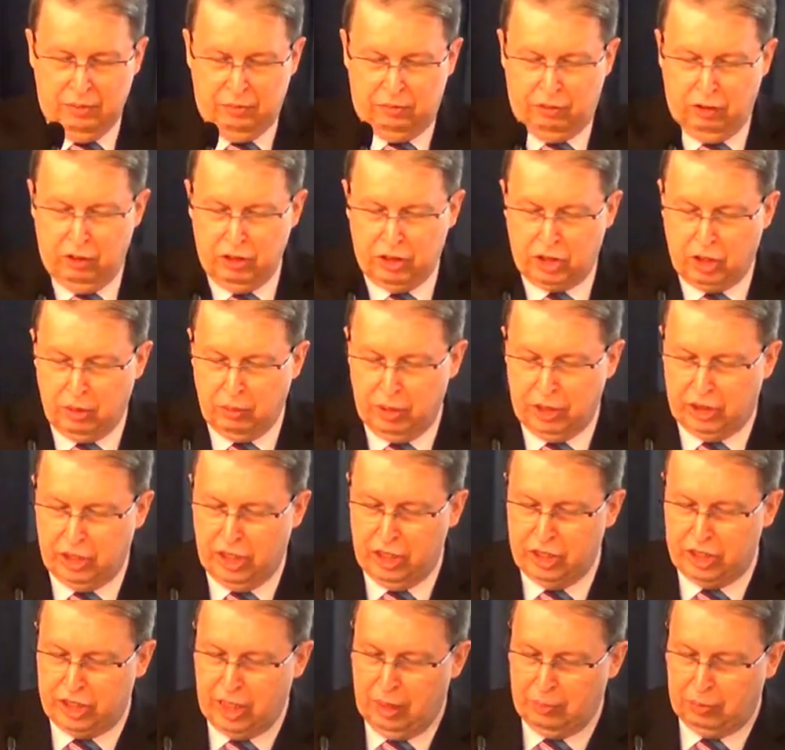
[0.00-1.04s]
1
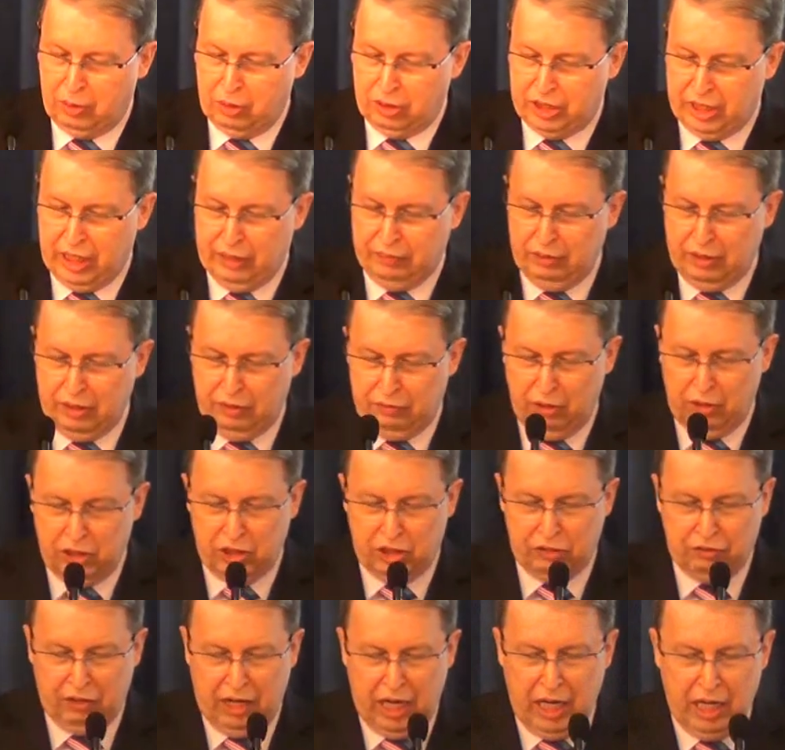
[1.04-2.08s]
Corinthians chapter 7
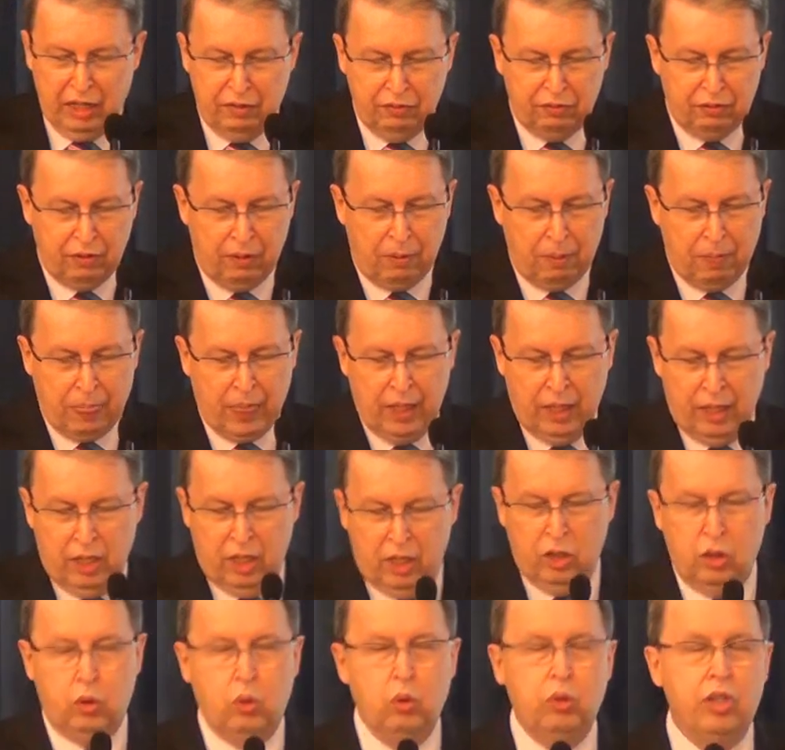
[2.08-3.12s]
verse 5
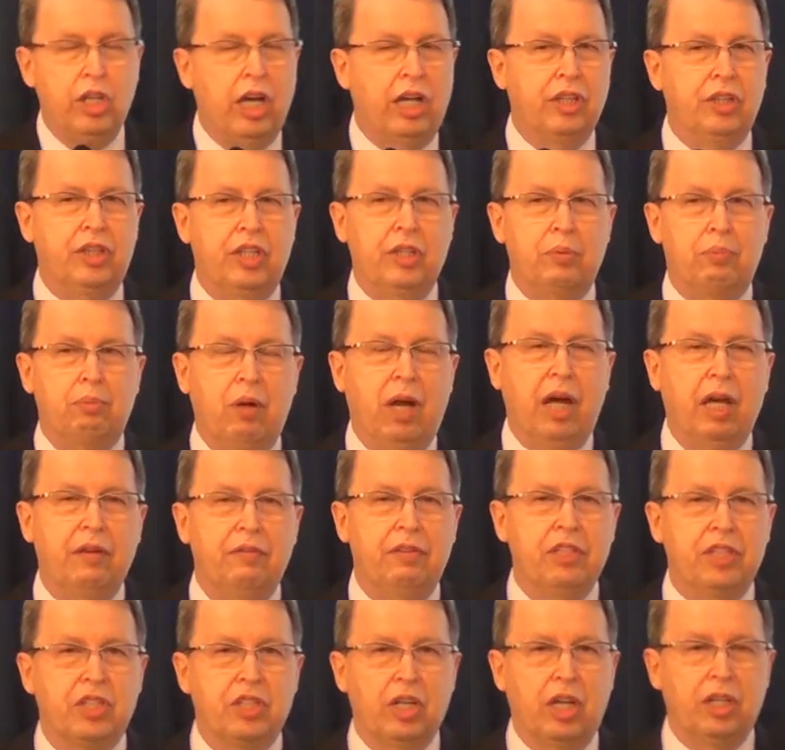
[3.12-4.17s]
do not
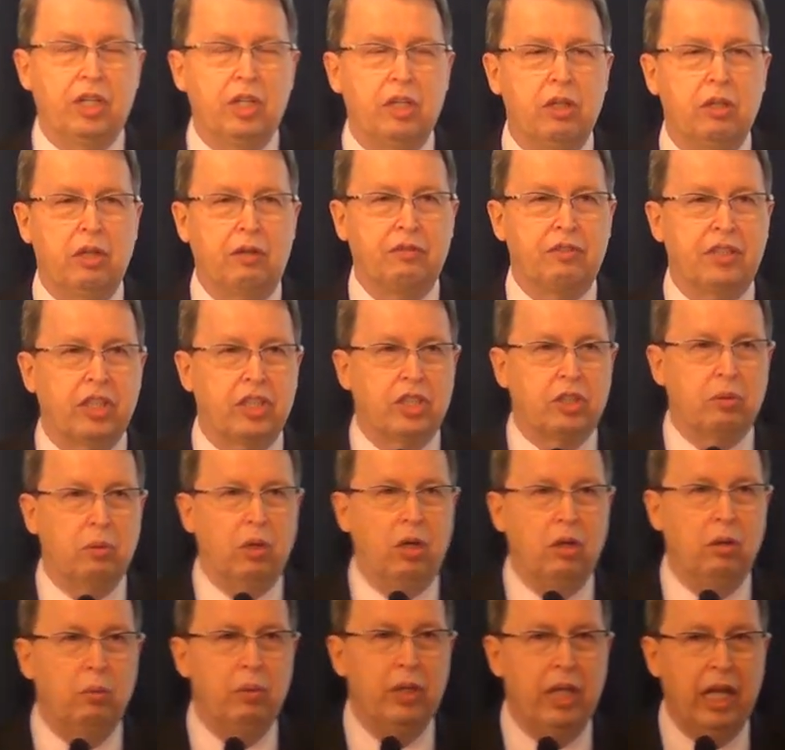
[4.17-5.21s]
deprive each other of
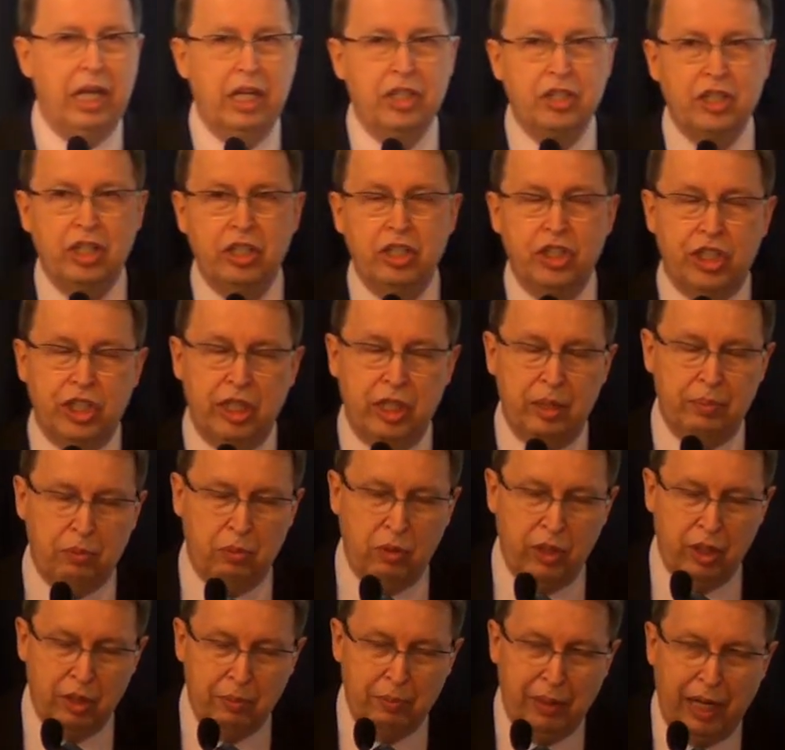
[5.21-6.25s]
sexual relationship.
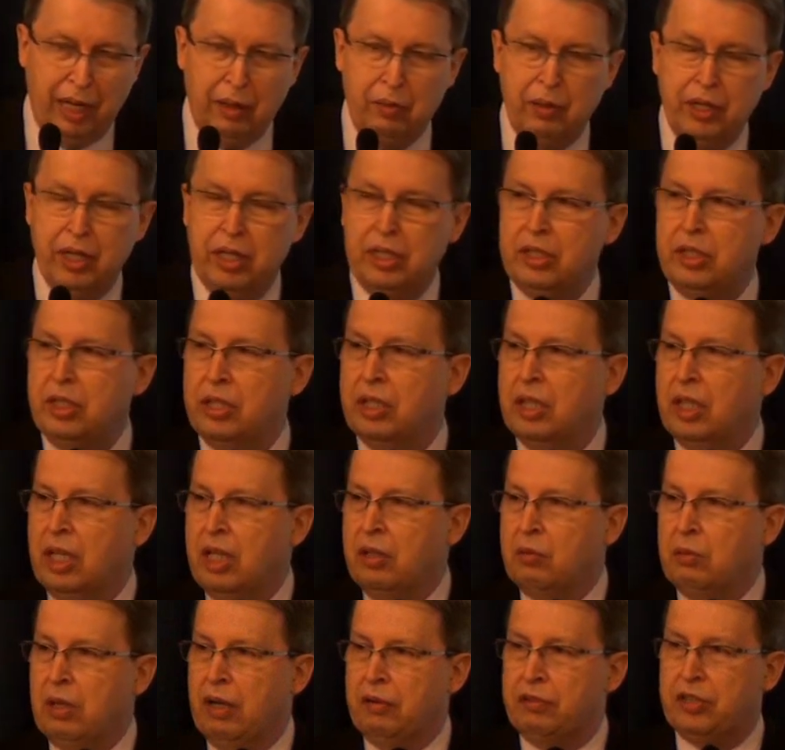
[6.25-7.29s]
We're married,
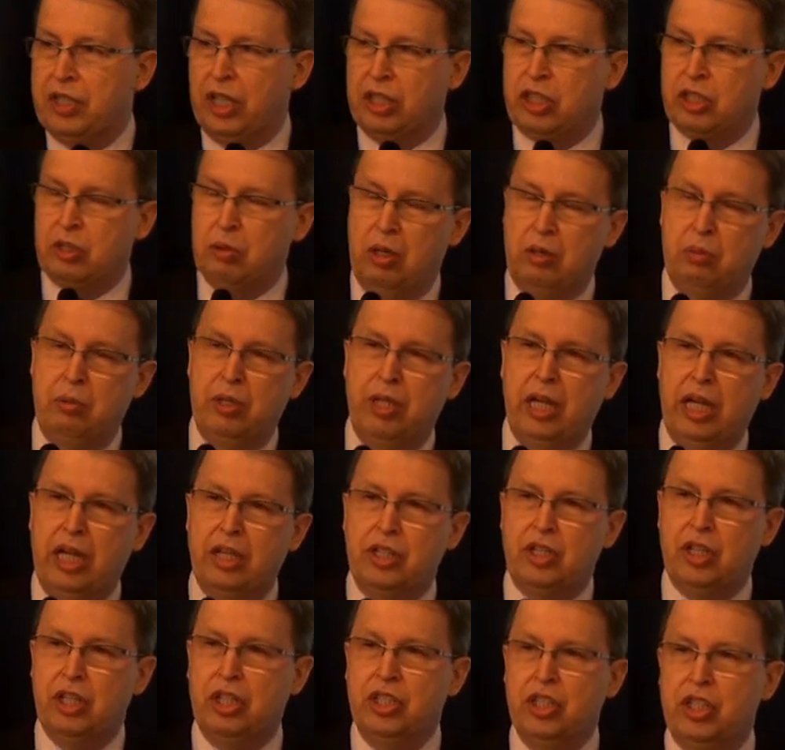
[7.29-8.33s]
we have sexual
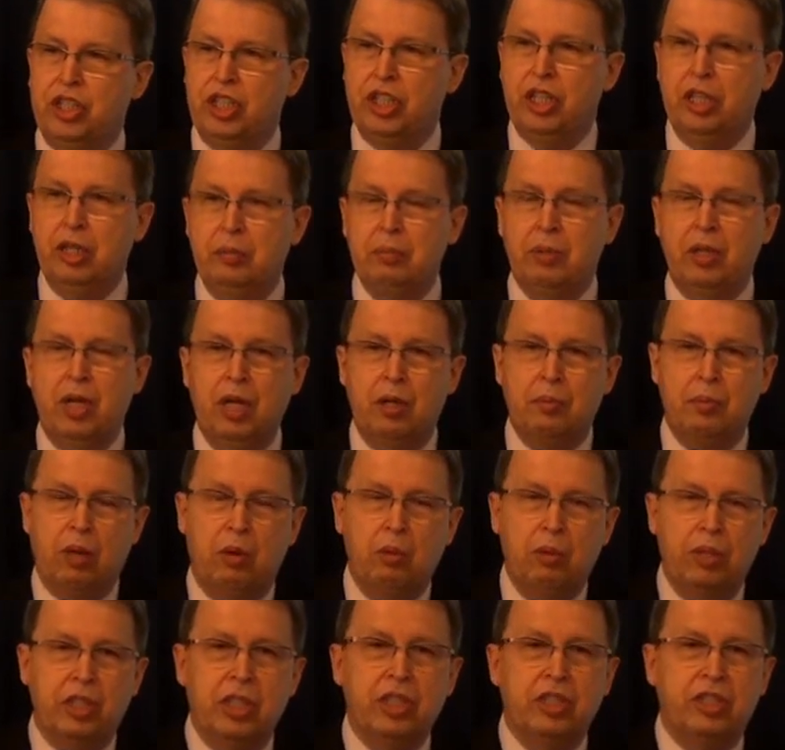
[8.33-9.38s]
relationship, but
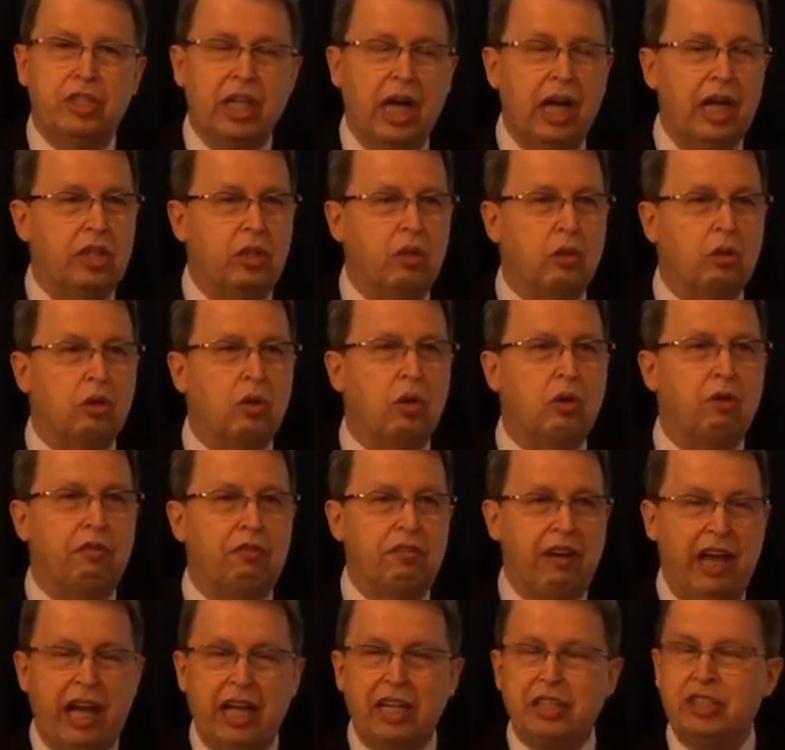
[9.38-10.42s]
we decide to go
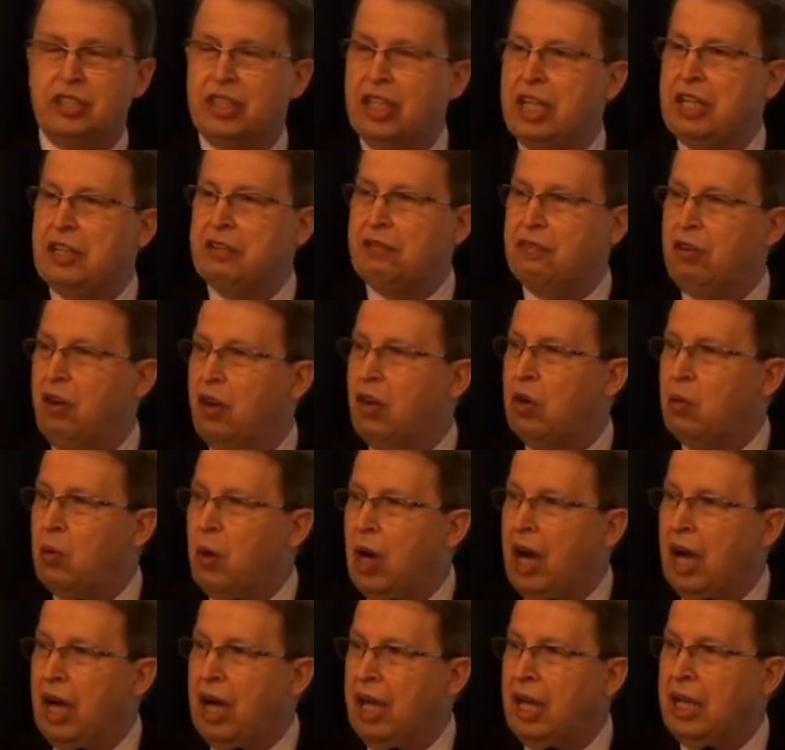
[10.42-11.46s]
fasting for a
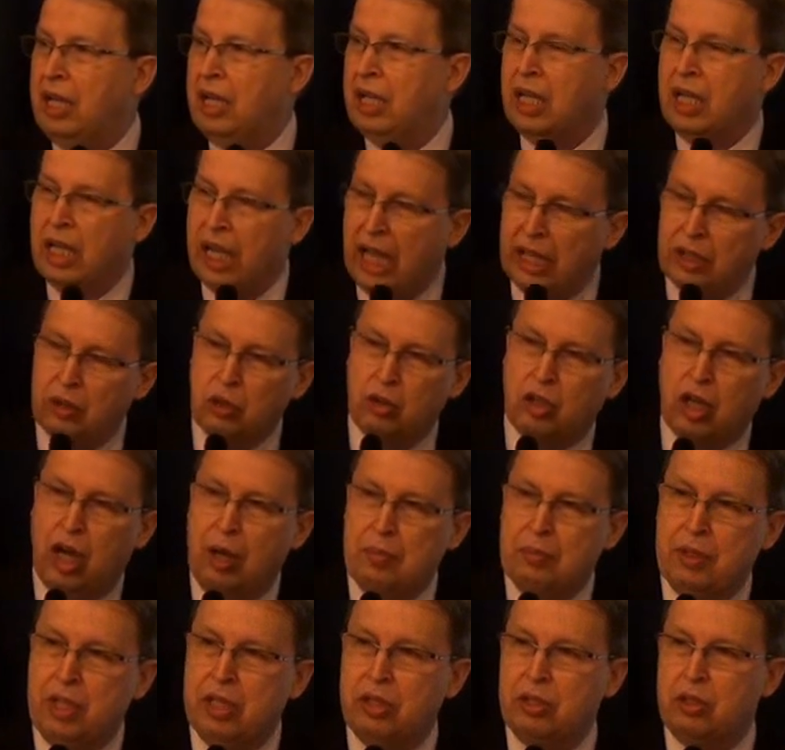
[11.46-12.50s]
while and to
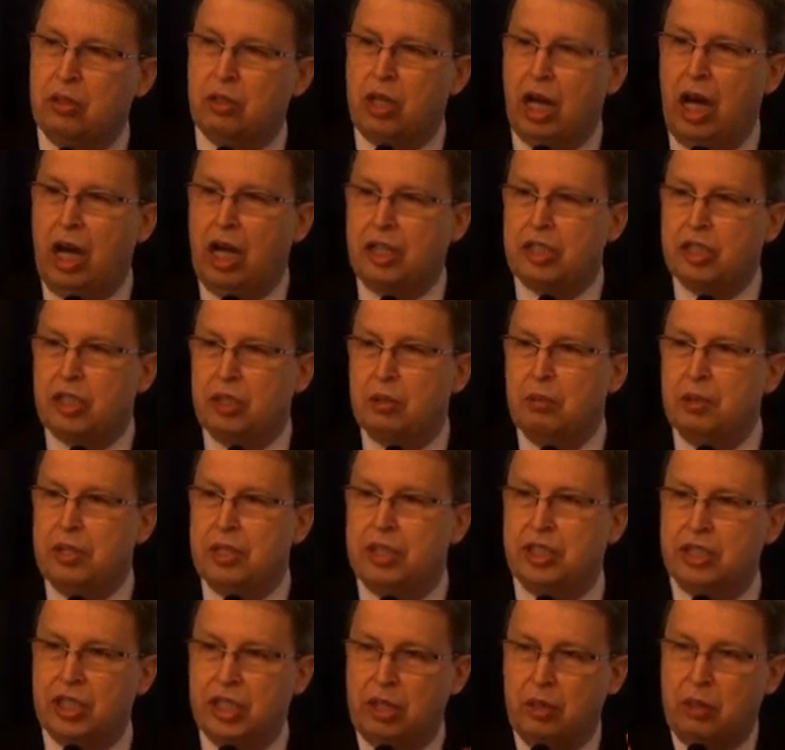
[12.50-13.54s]
come near to God. So we
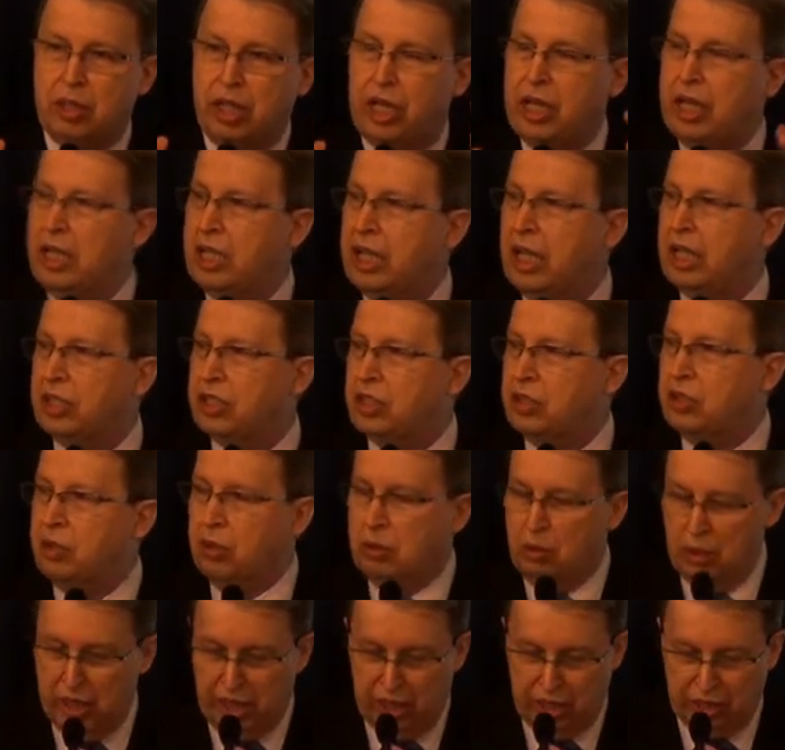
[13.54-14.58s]
say, okay, let's
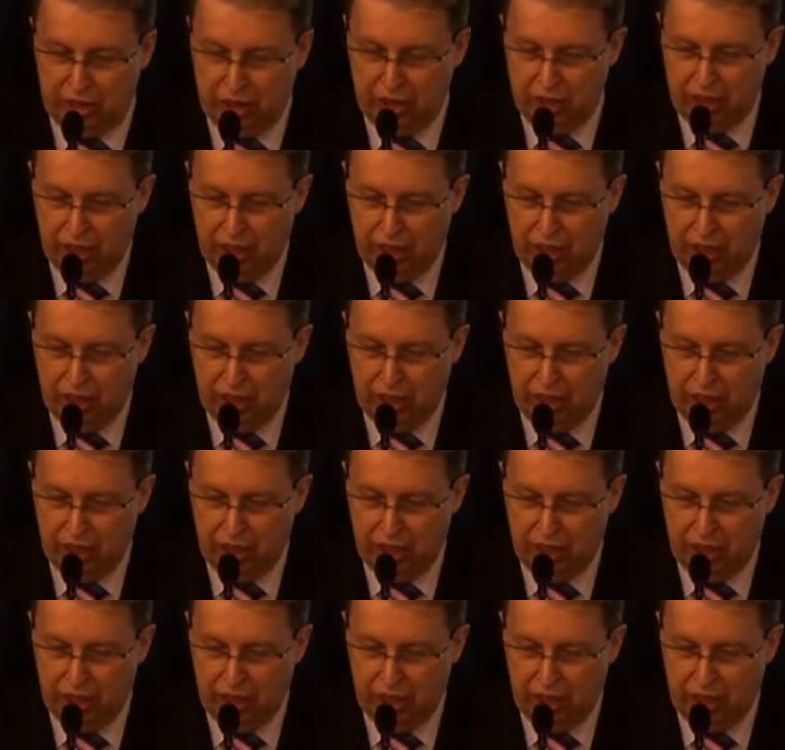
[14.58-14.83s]
do it.